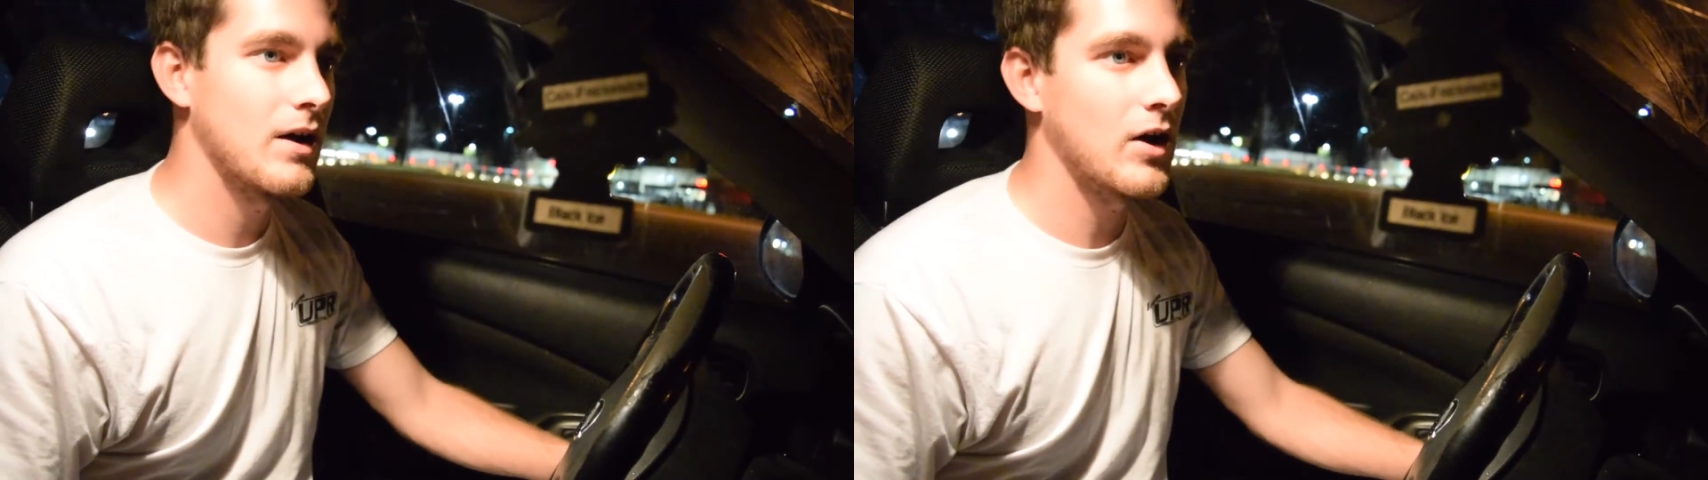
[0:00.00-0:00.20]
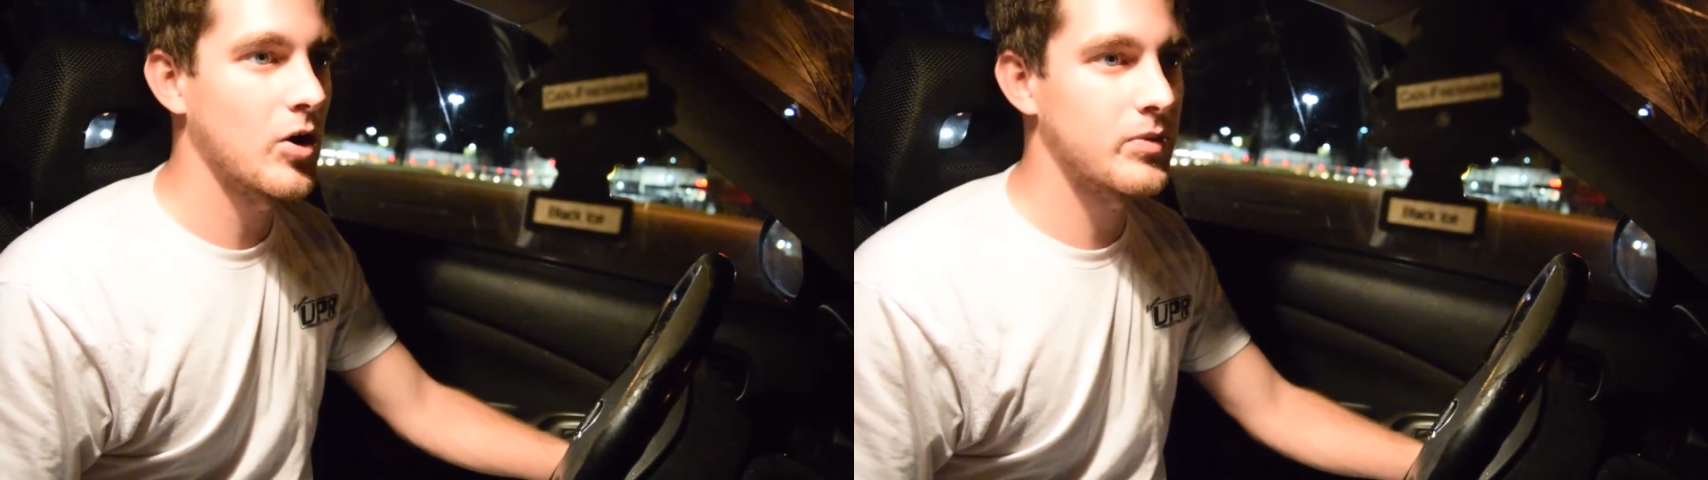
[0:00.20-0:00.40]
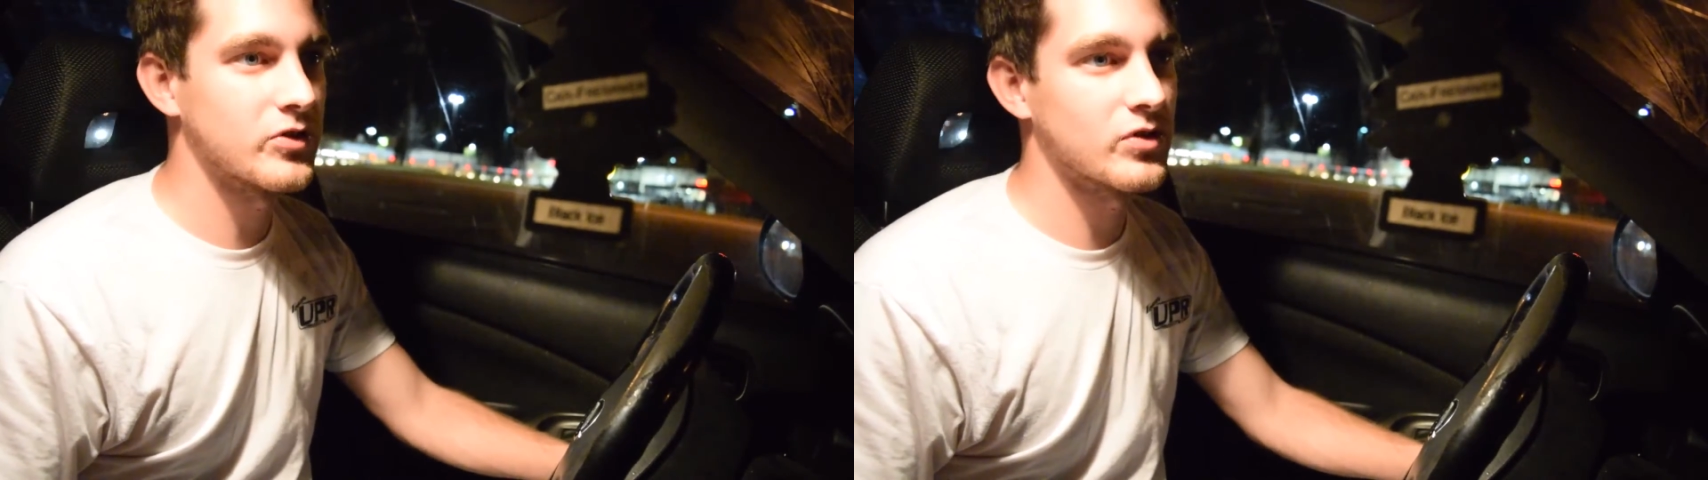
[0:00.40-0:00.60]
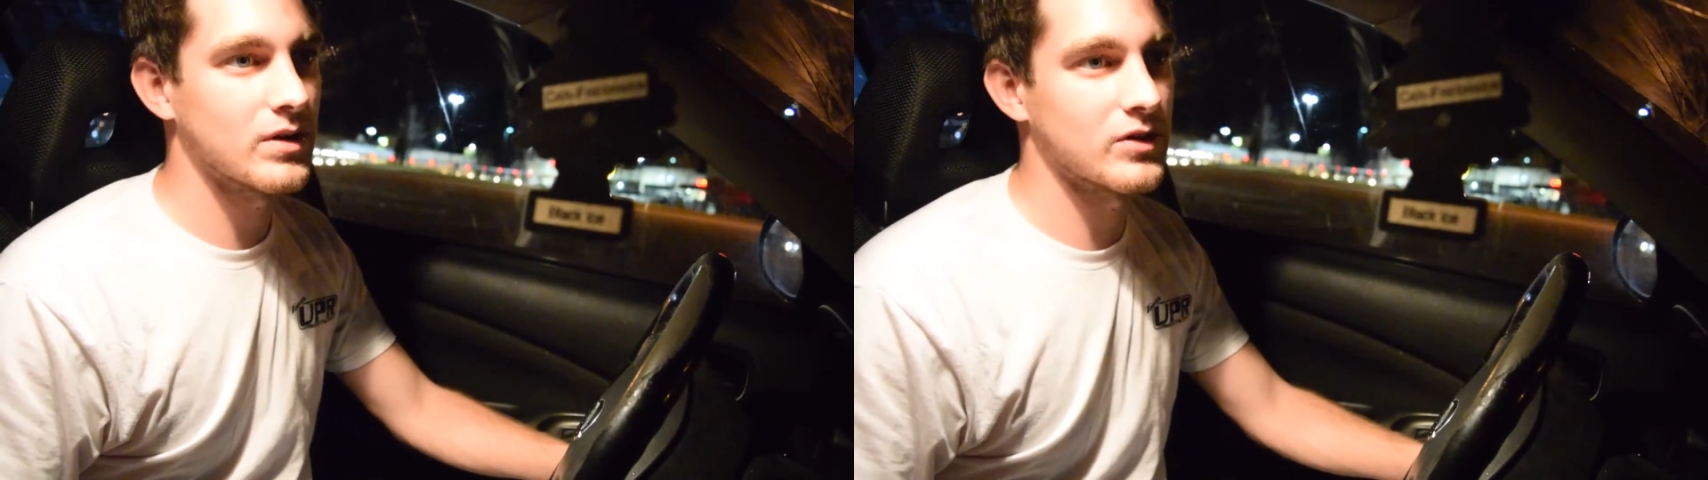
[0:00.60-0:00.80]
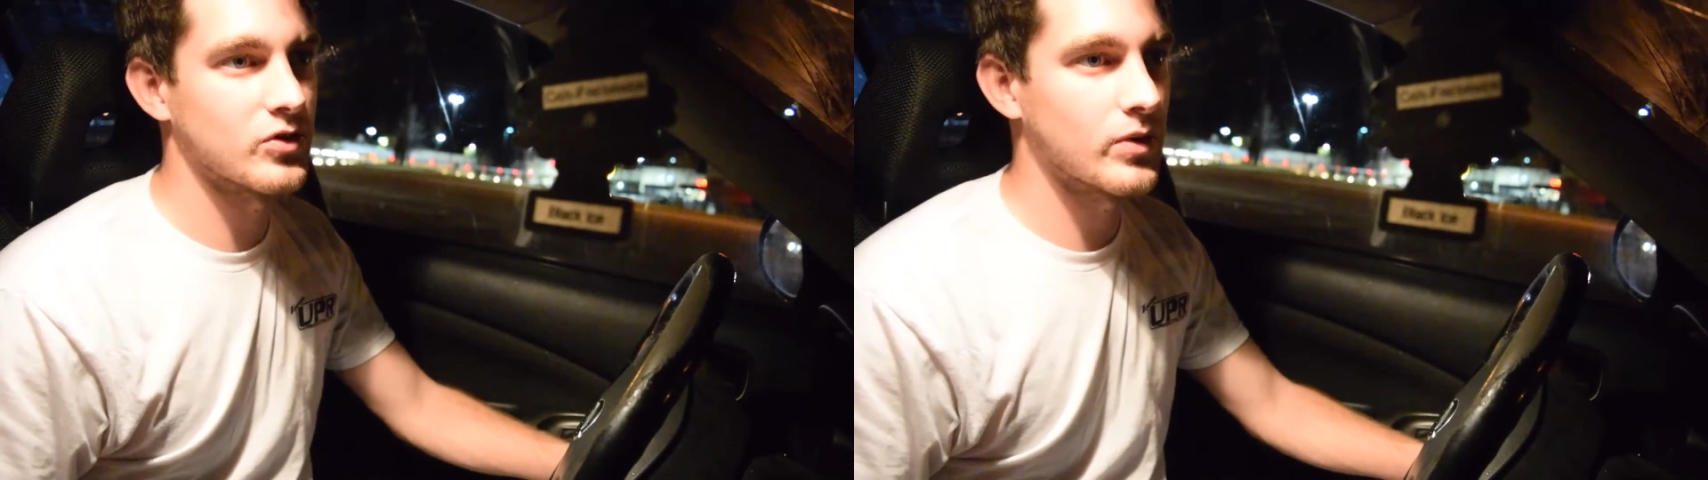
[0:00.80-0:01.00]
I hope you
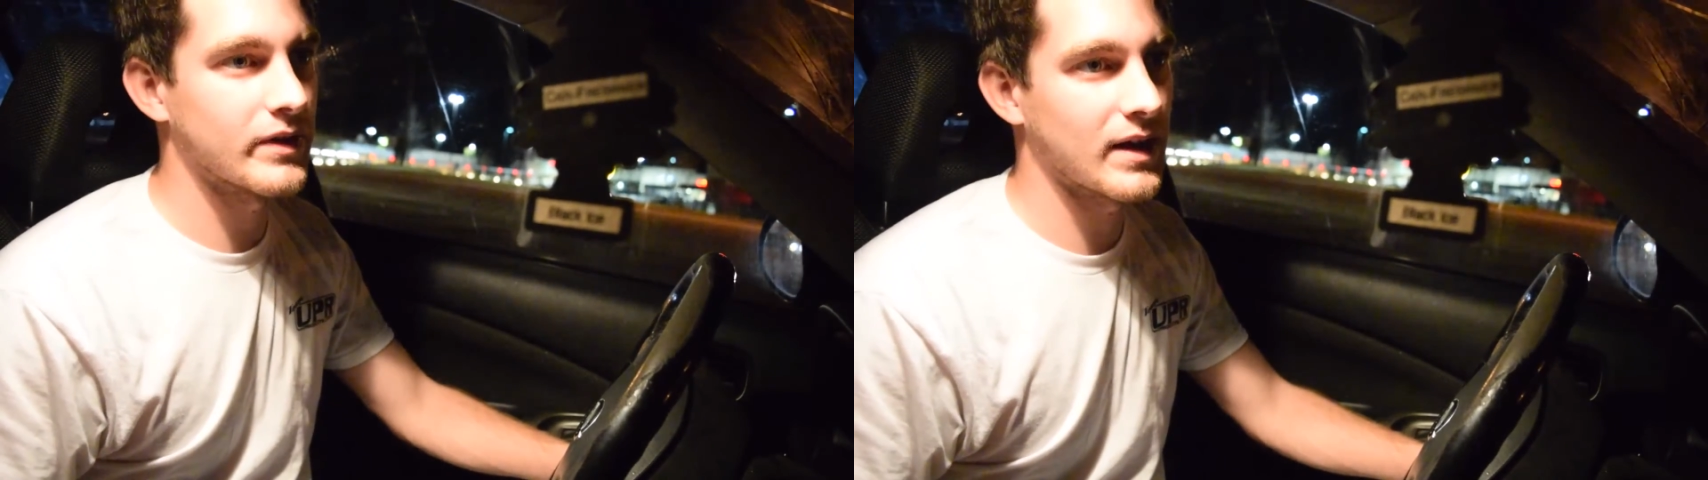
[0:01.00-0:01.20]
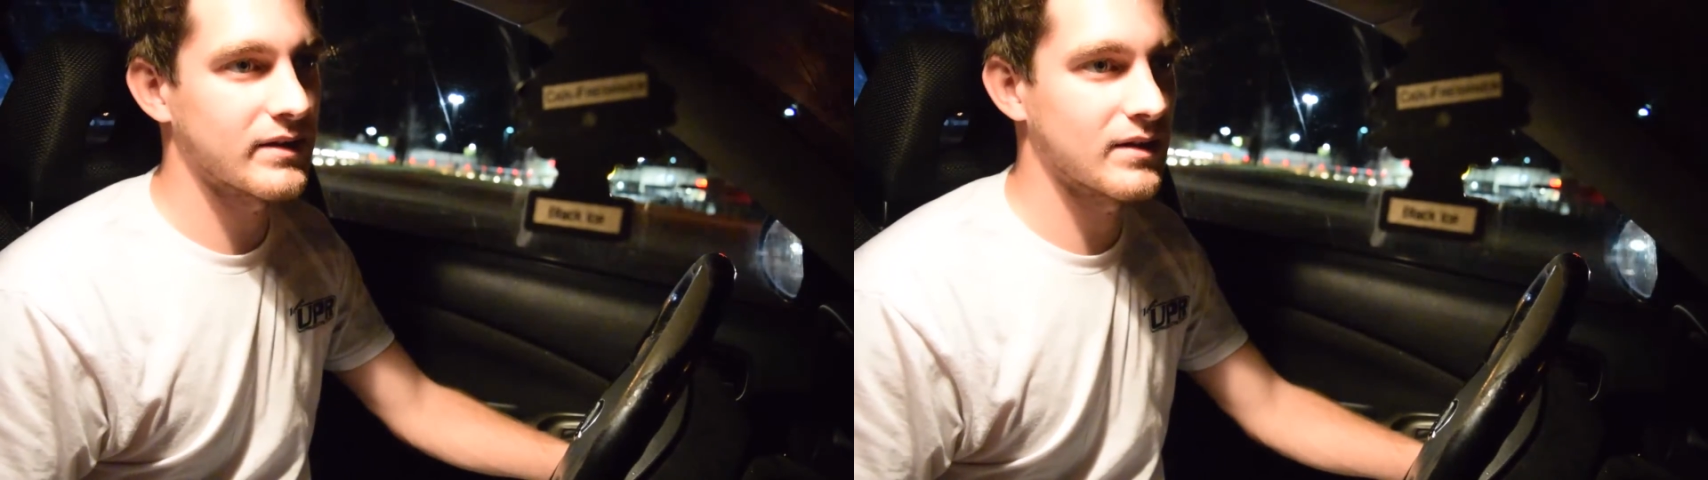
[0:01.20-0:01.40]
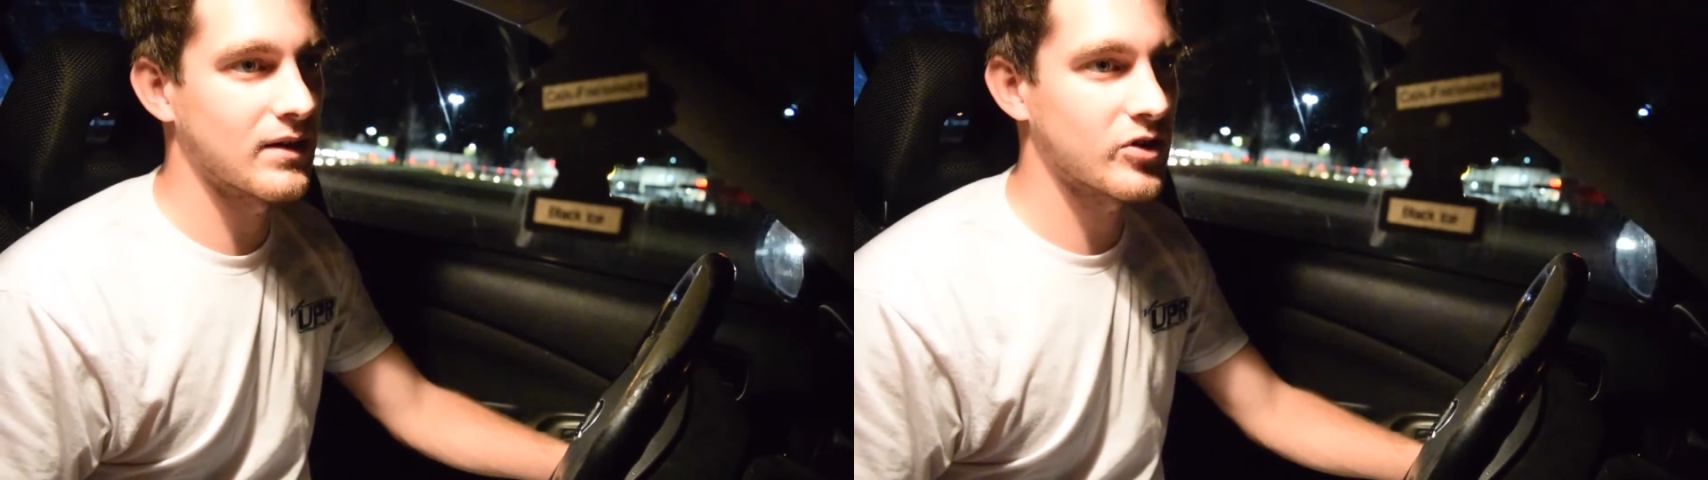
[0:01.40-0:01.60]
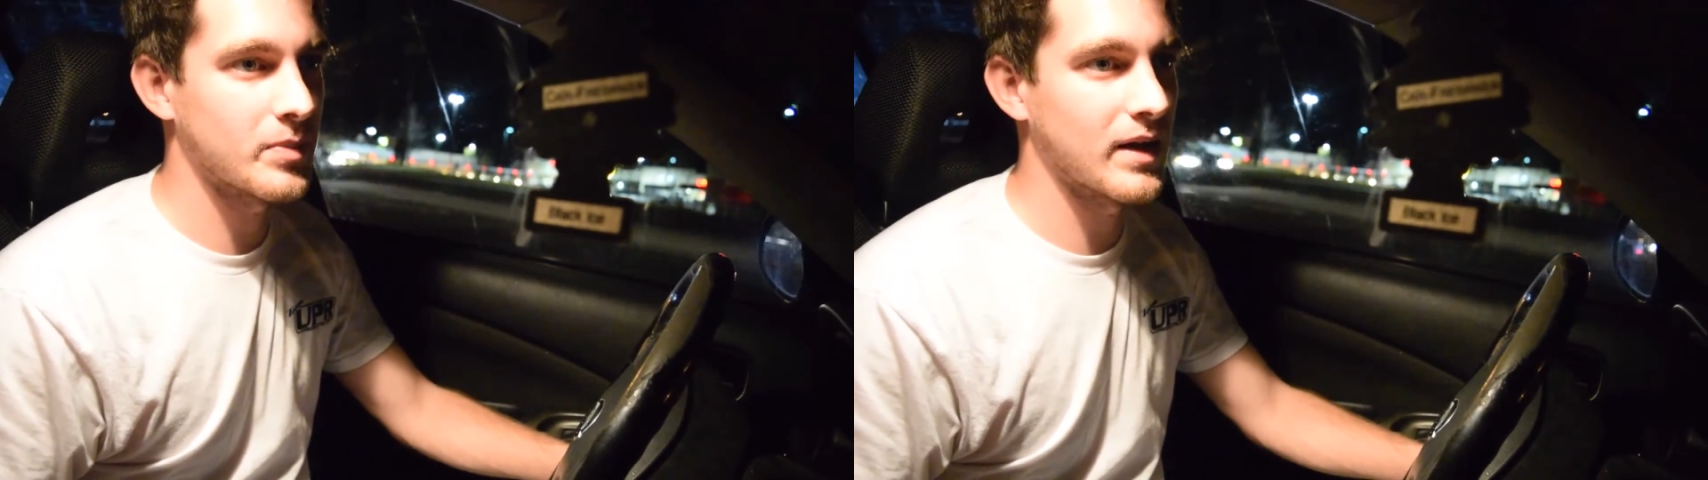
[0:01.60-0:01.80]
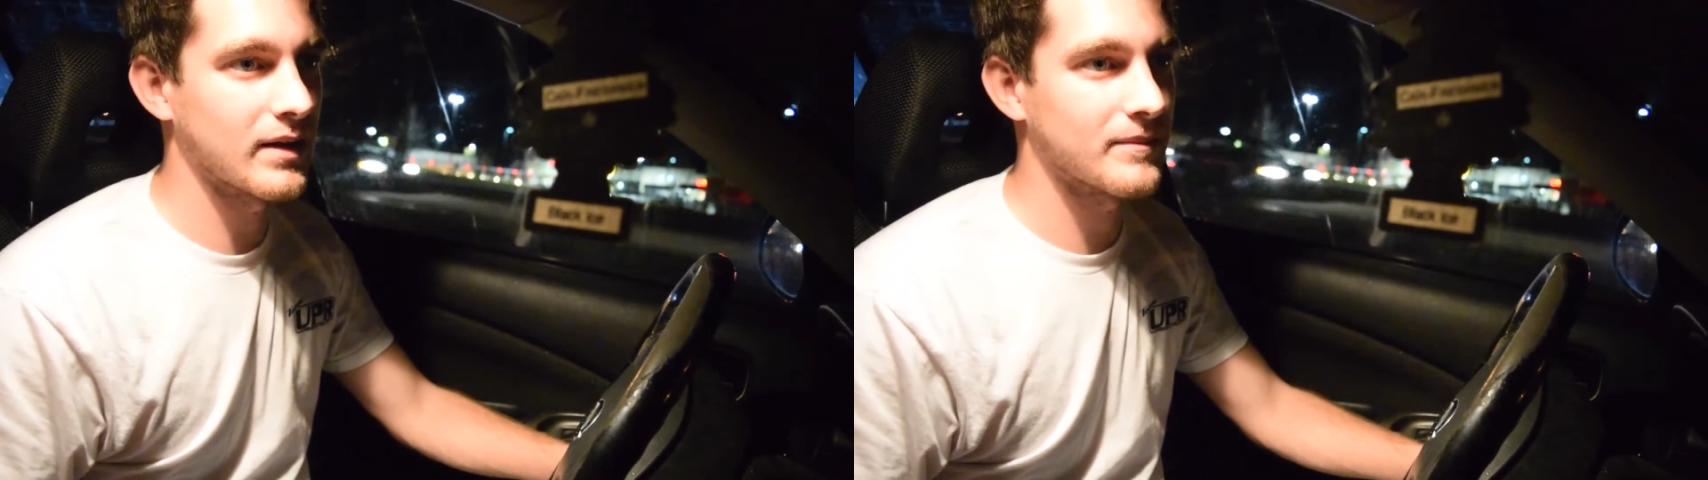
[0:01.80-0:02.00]
enjoyed the
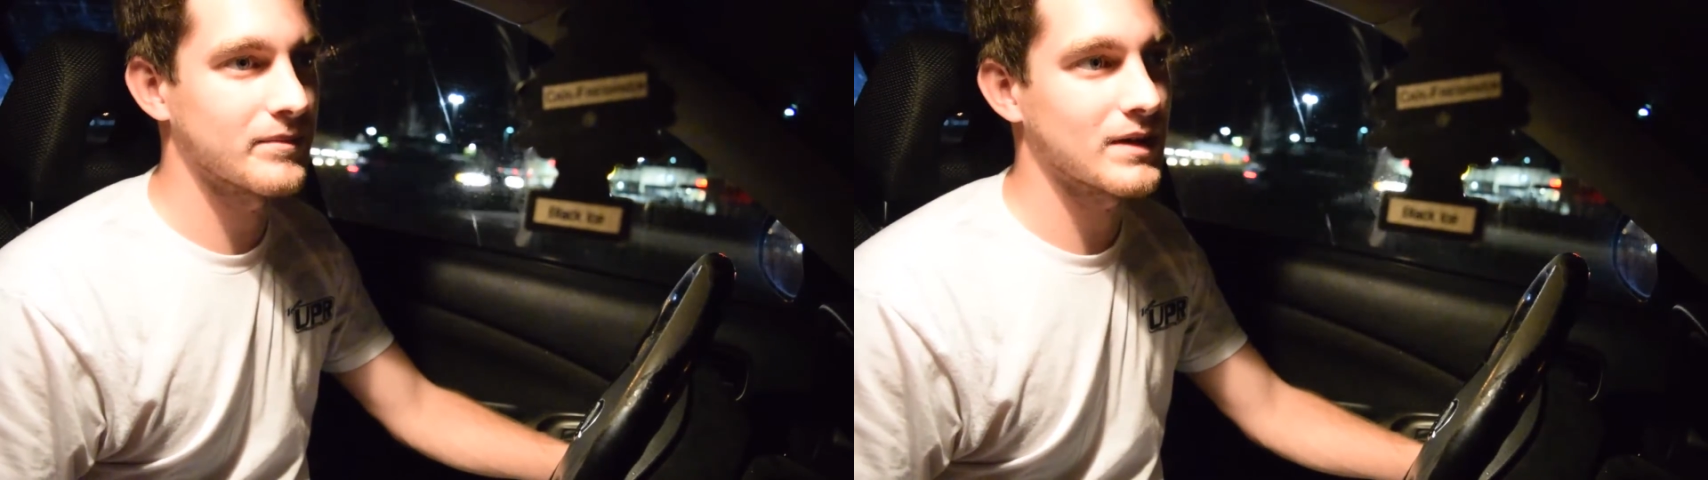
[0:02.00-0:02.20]
Ser-Spec.